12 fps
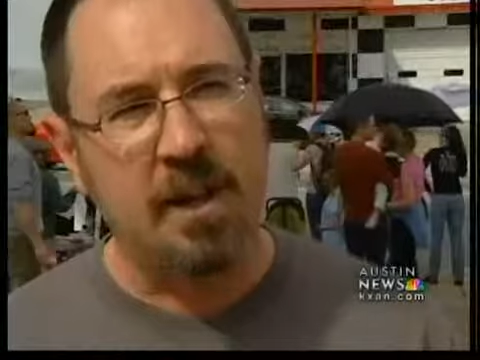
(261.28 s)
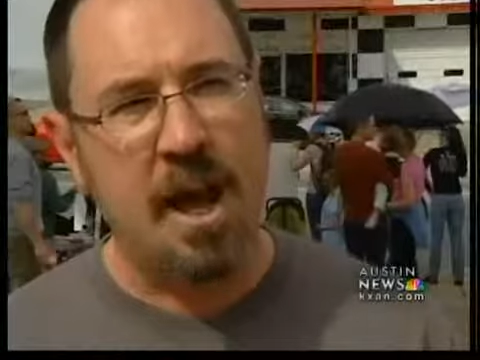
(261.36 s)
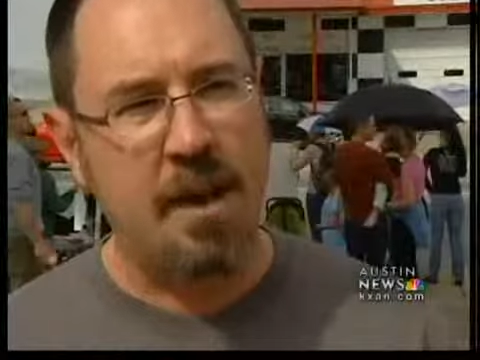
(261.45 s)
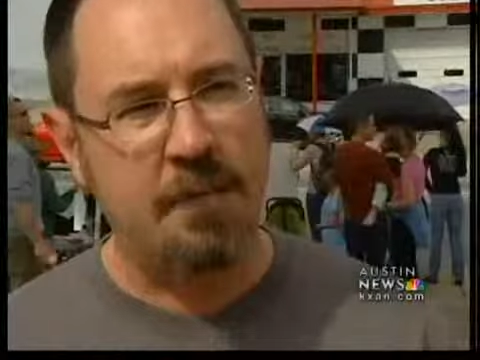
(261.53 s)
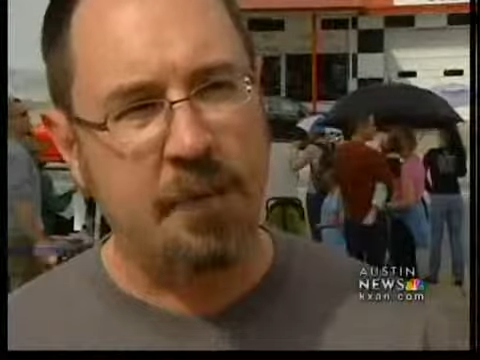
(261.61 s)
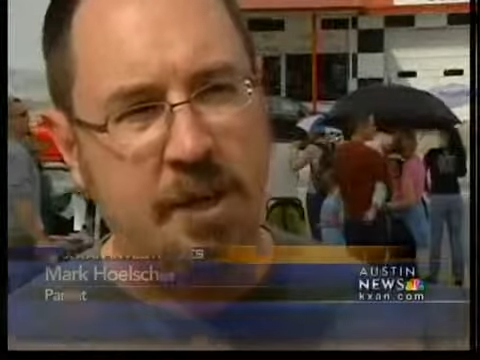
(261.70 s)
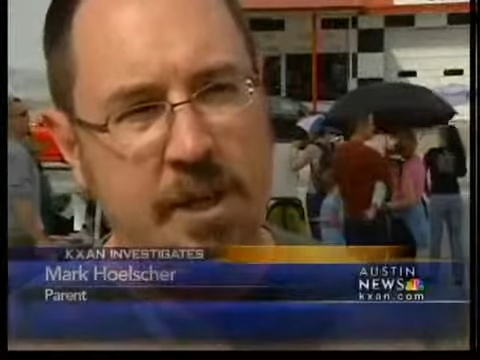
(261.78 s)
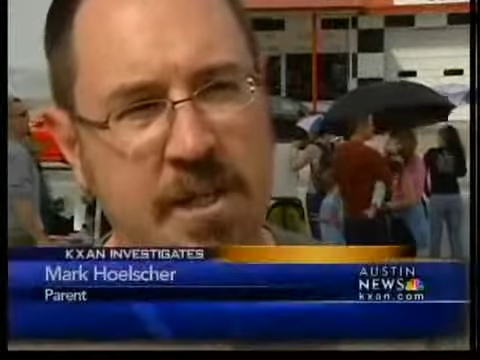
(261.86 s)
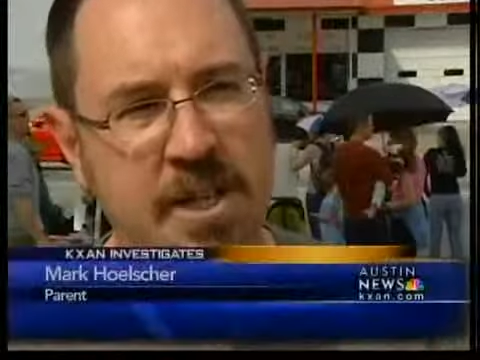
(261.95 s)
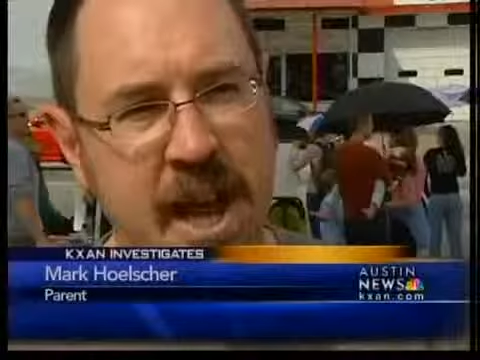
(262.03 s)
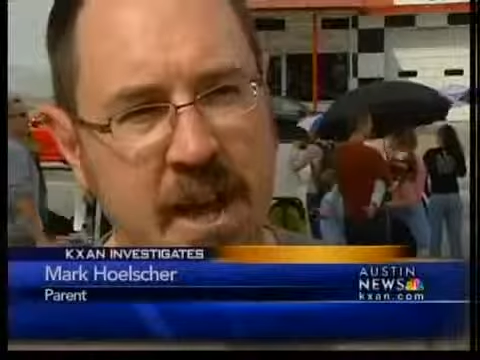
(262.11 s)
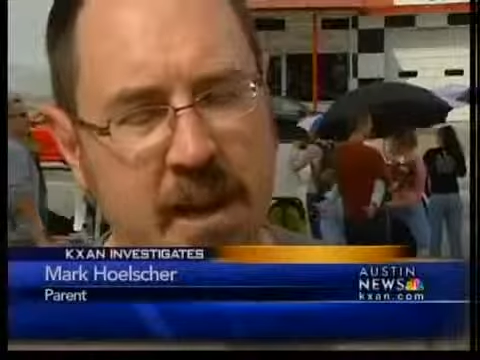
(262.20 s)
a lot for good
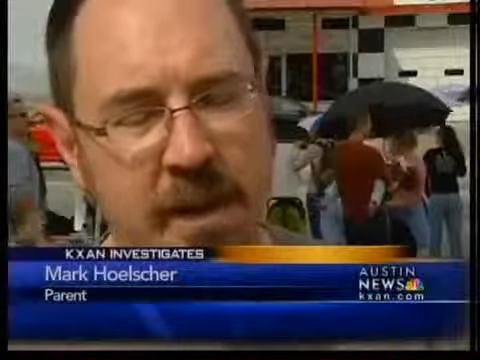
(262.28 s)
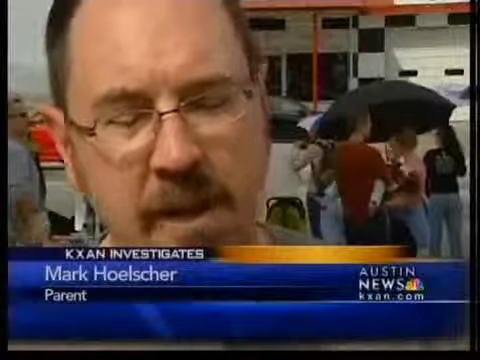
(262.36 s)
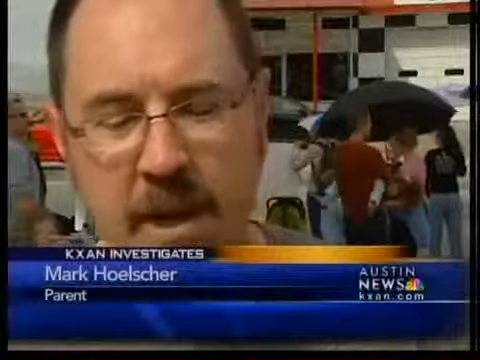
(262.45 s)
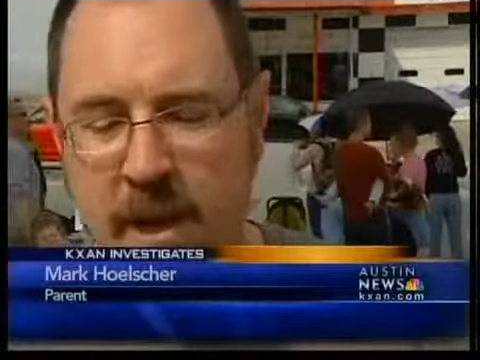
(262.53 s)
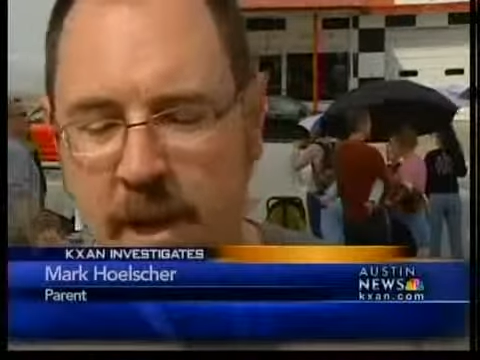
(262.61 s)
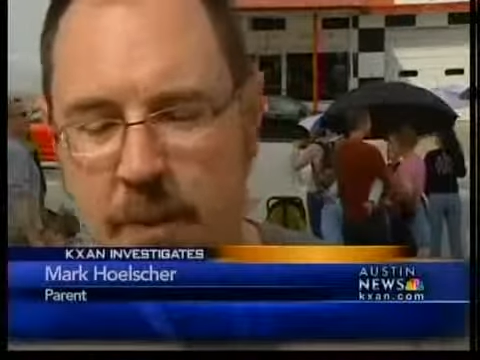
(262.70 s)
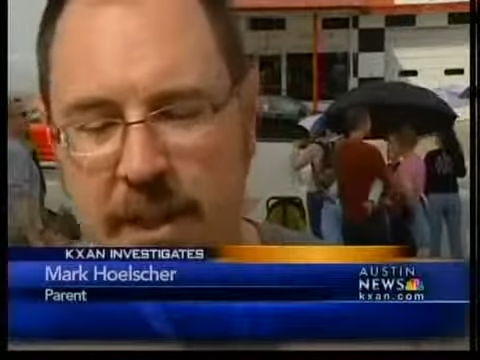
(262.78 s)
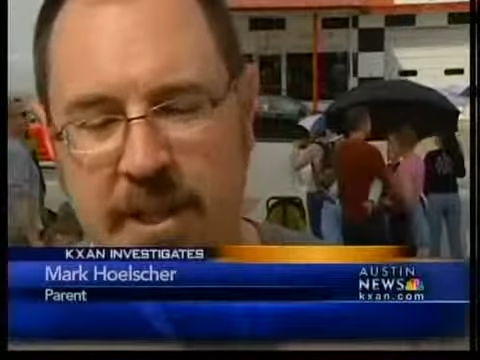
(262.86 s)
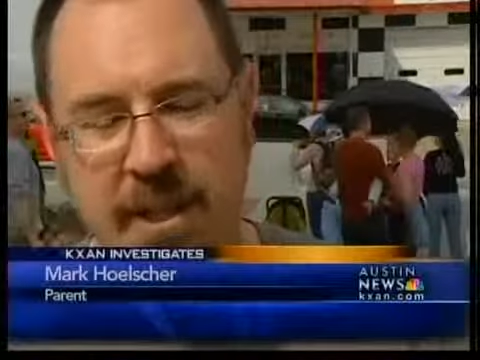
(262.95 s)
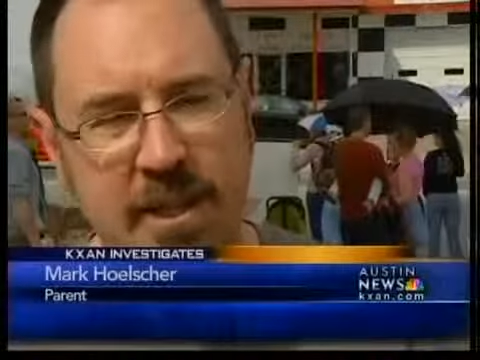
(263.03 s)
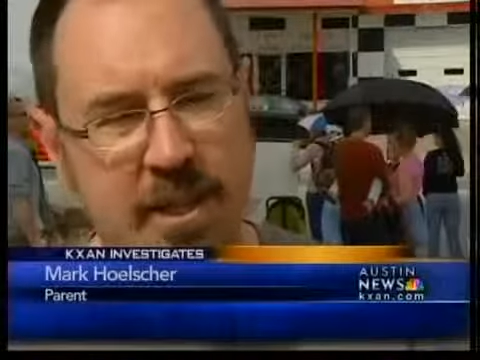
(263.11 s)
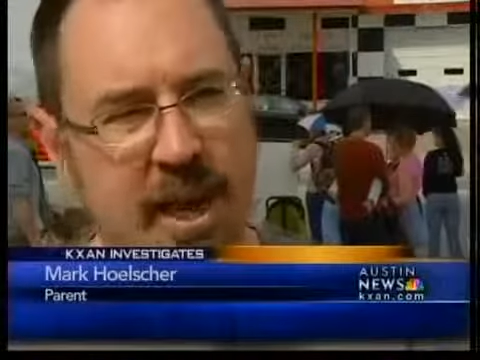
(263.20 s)
talent, but
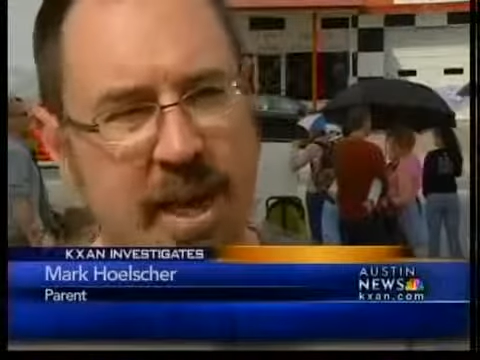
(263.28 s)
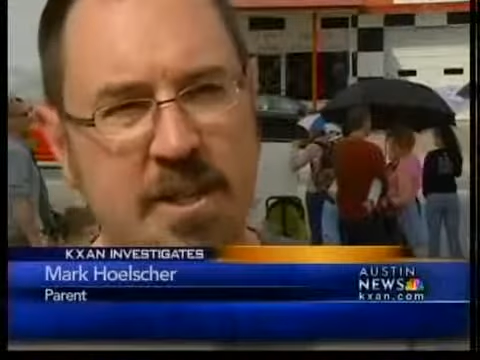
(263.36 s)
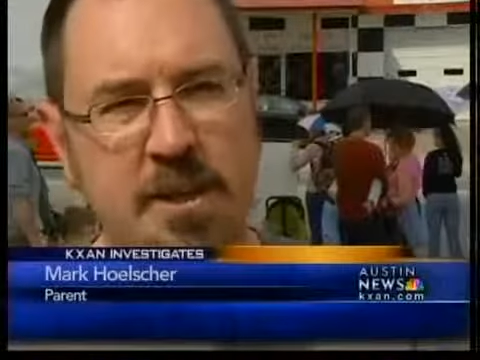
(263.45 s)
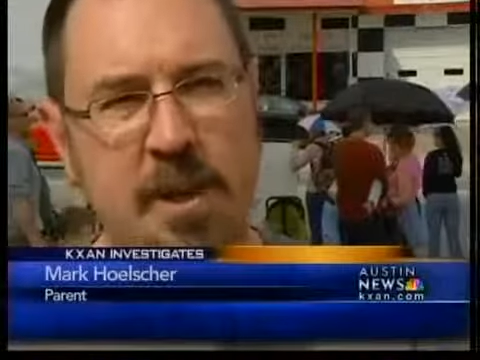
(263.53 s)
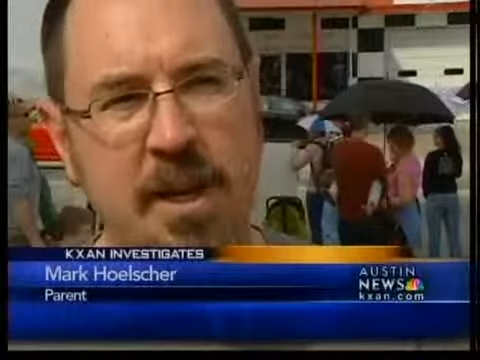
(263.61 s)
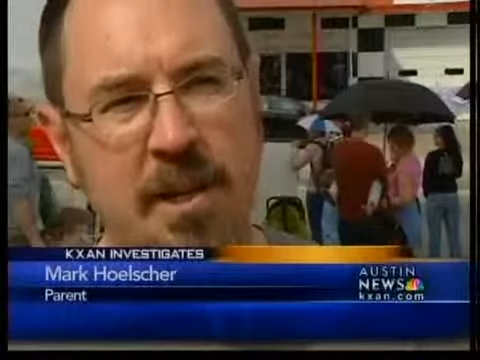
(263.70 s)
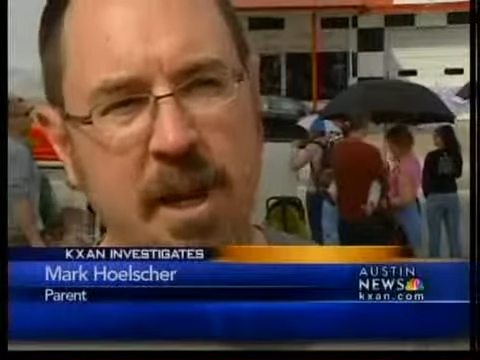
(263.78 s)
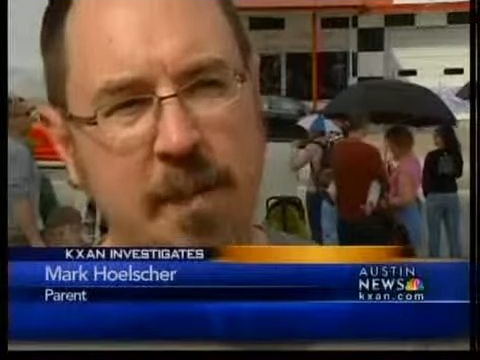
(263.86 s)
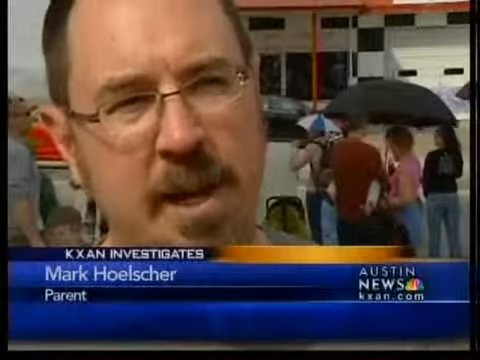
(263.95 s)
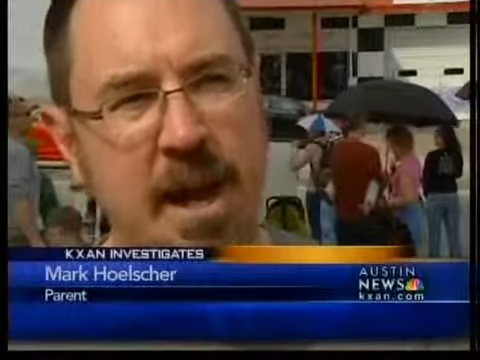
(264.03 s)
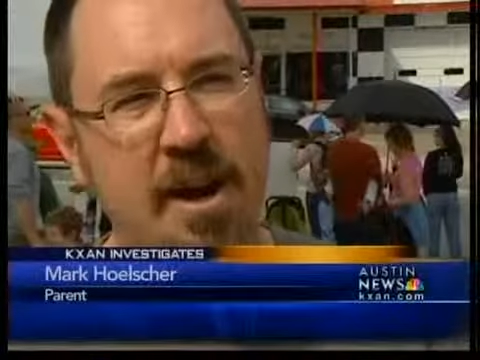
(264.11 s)
there, there has to be a limit.